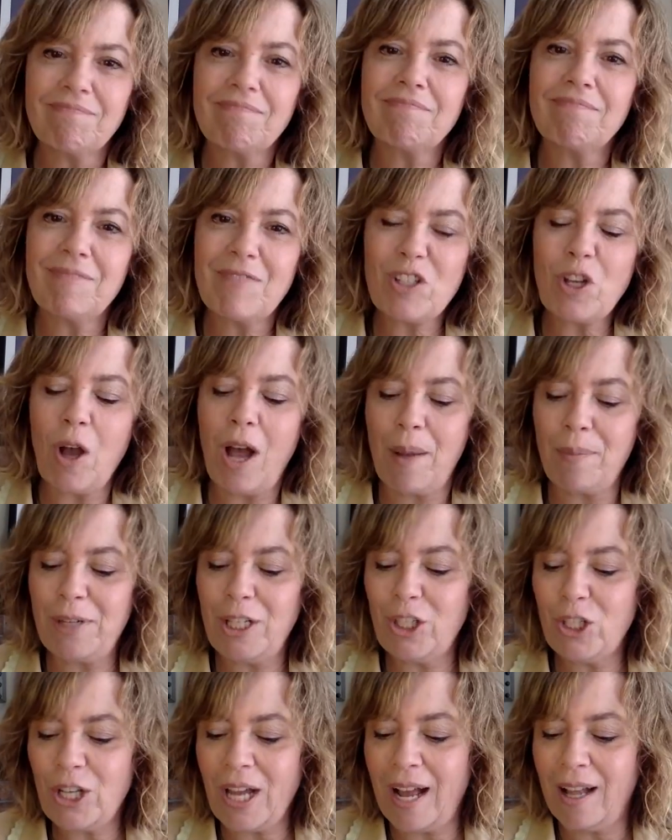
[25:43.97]
So I'm
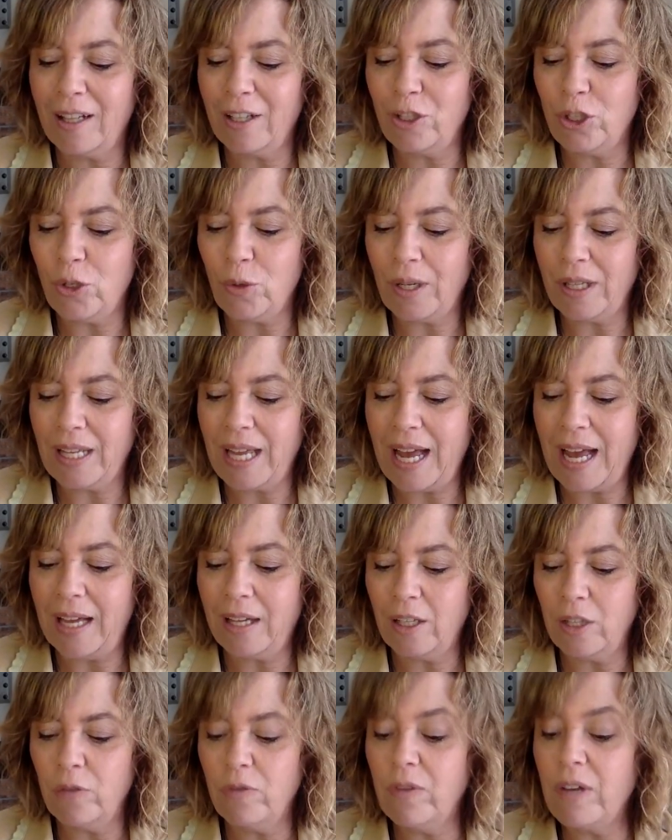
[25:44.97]
going to challenge you on
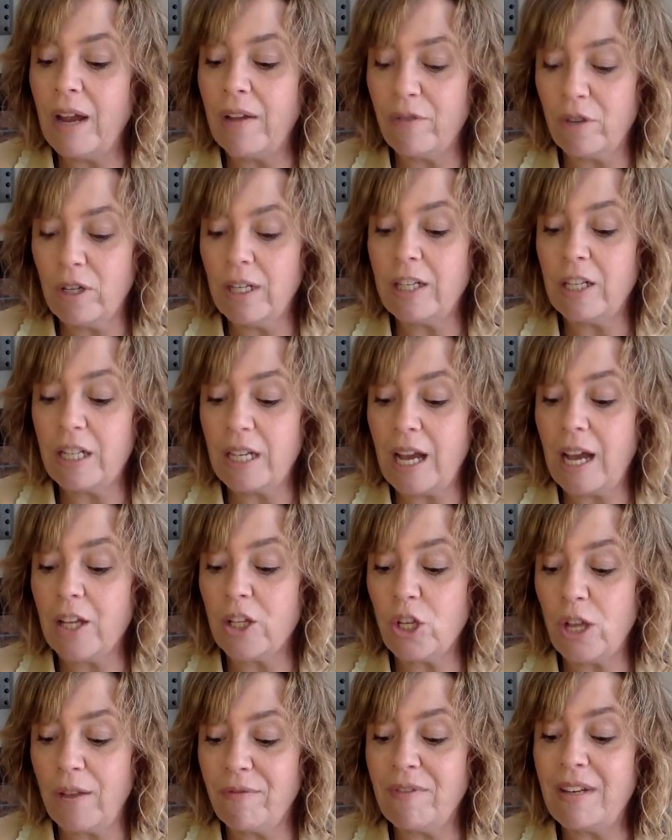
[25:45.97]
that.
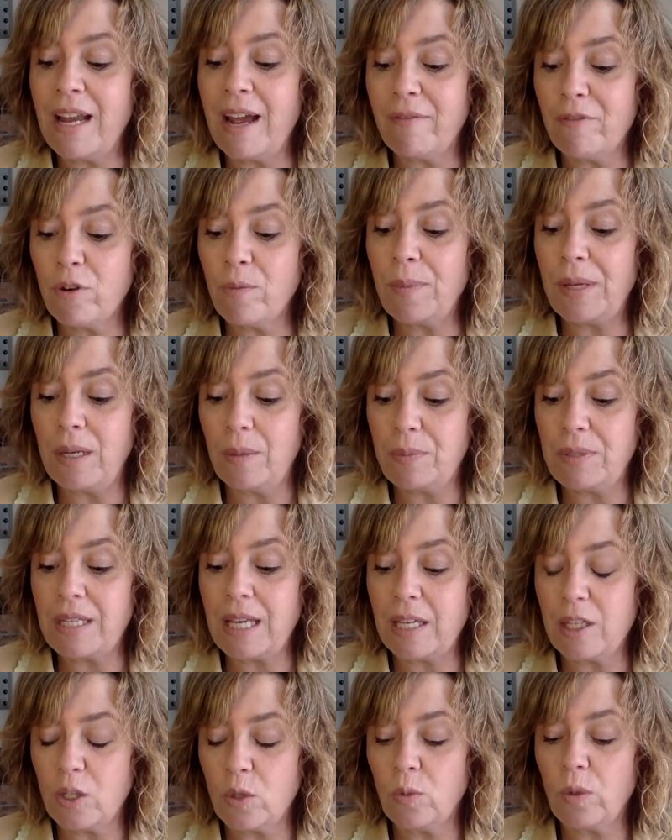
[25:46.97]
Natasha, I've never been
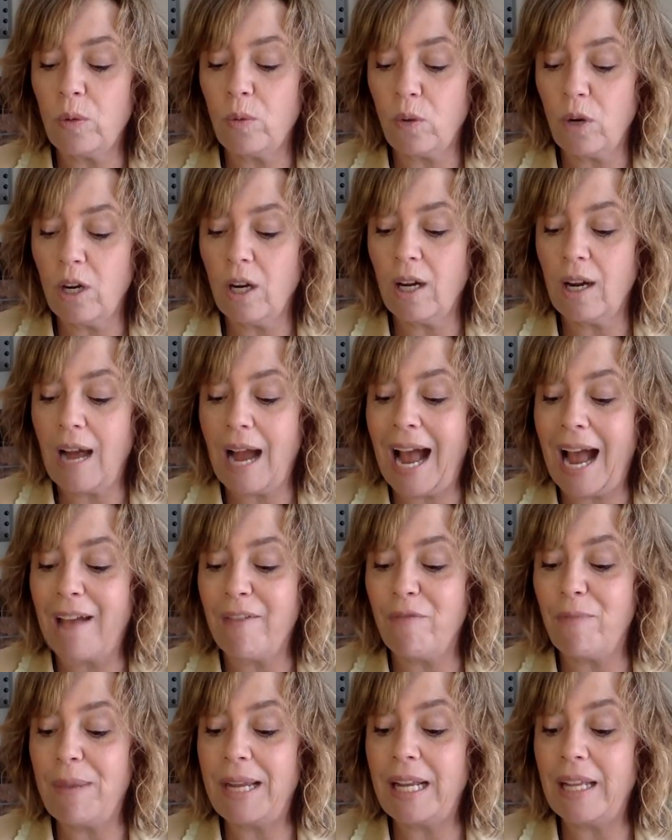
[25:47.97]
obsessed with work.
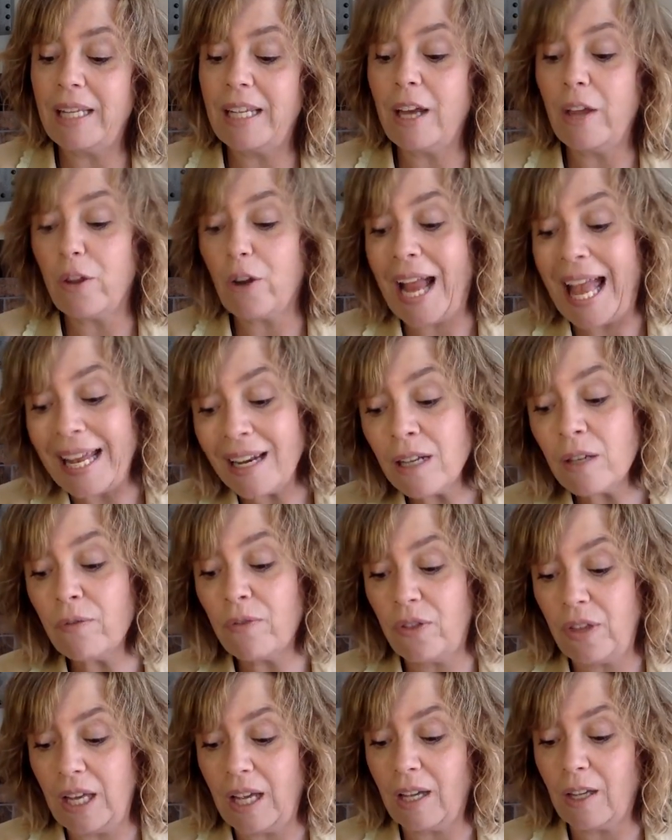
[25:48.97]
I've been on the other end of
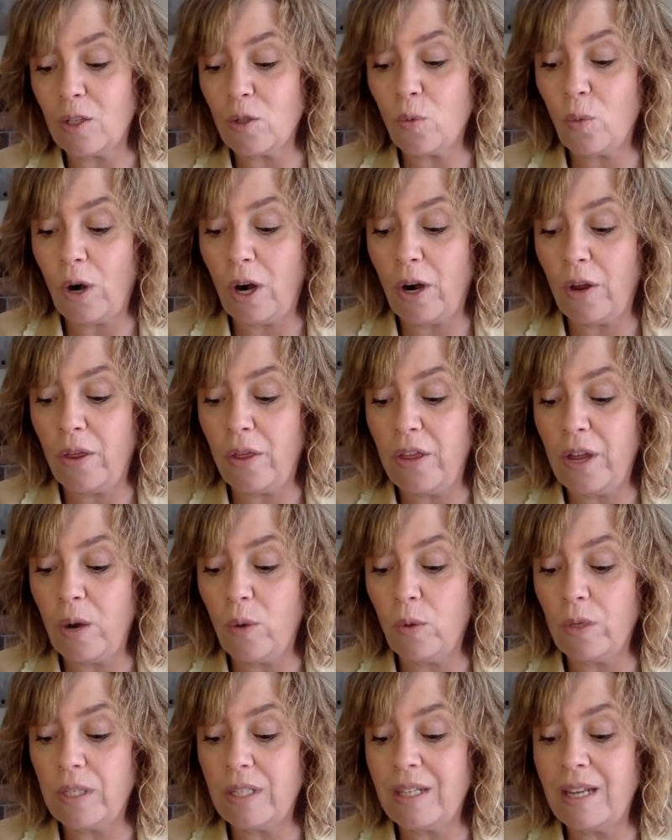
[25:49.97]
things where there
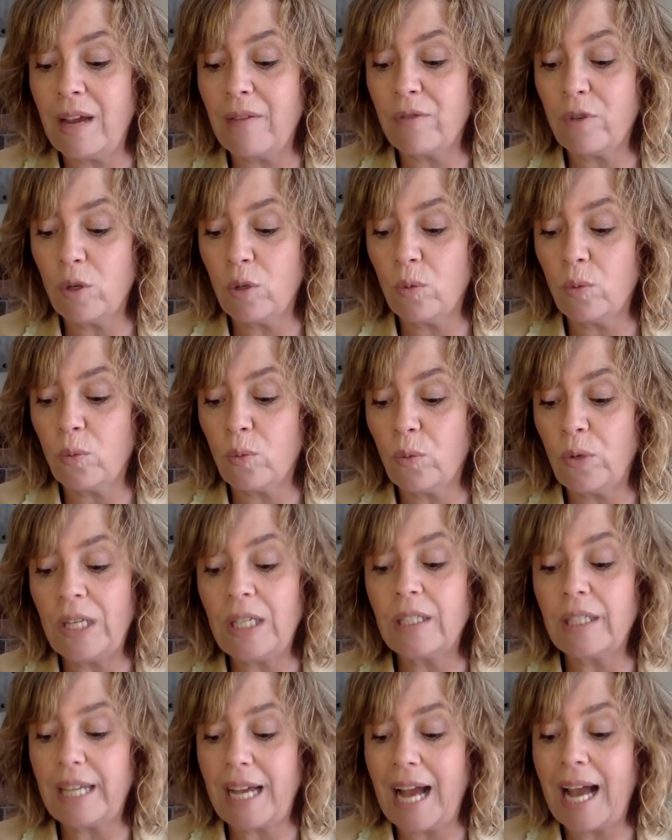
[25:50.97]
was never
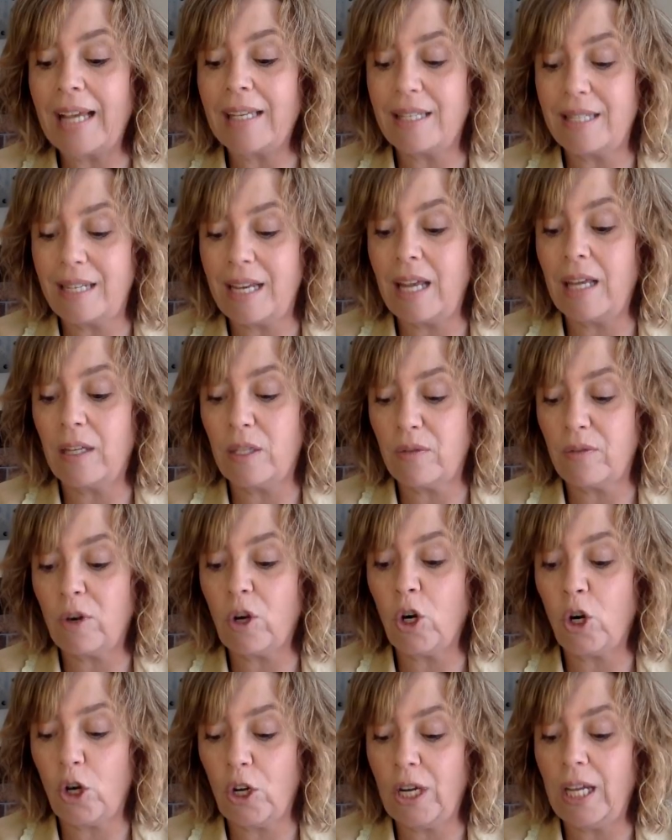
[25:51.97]
really high stakes for
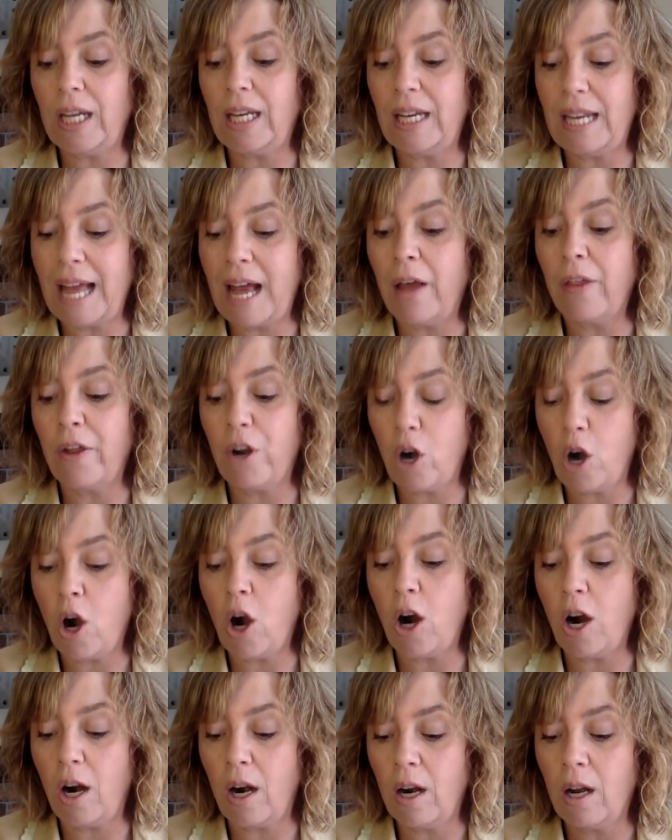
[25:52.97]
earning. And now there
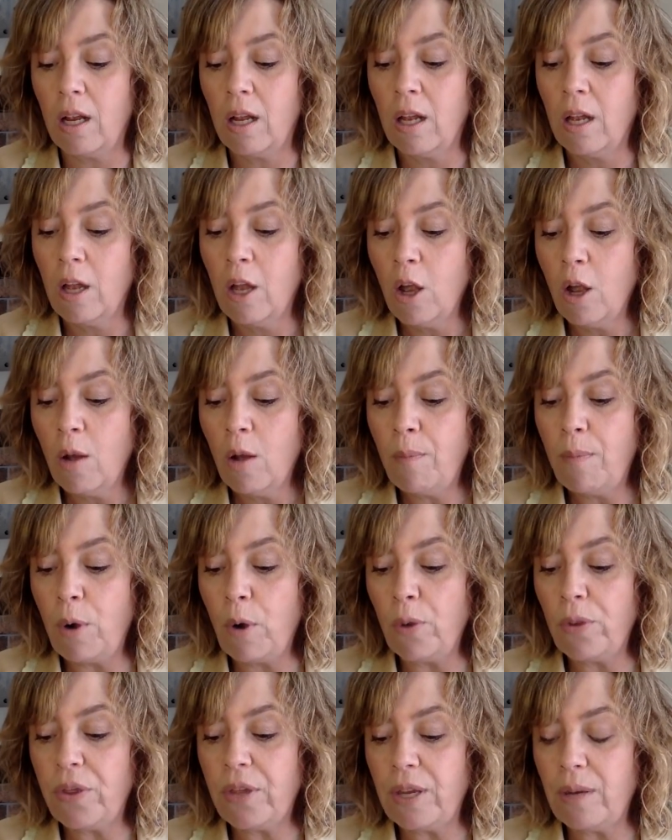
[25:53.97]
are,
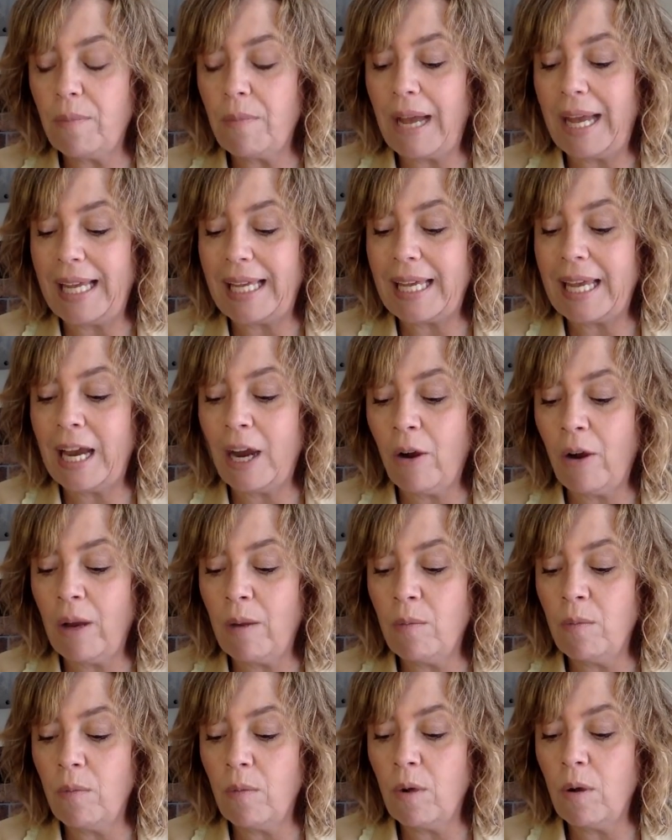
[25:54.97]
both in my
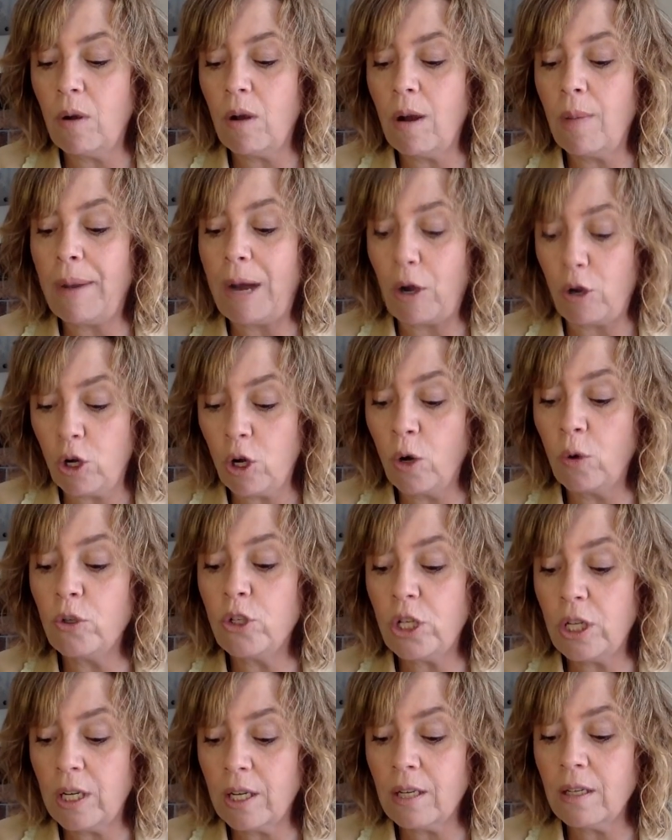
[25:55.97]
caring about
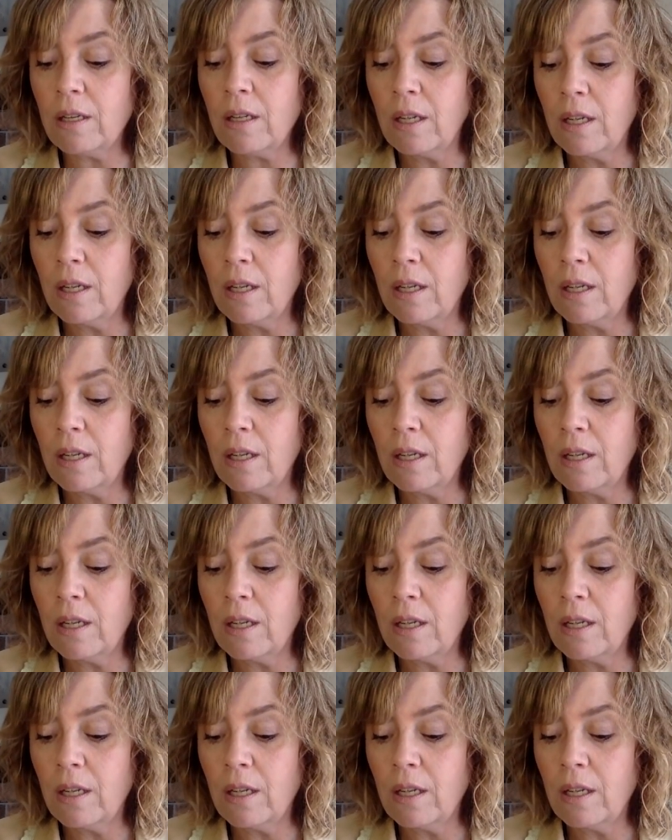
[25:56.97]
coaching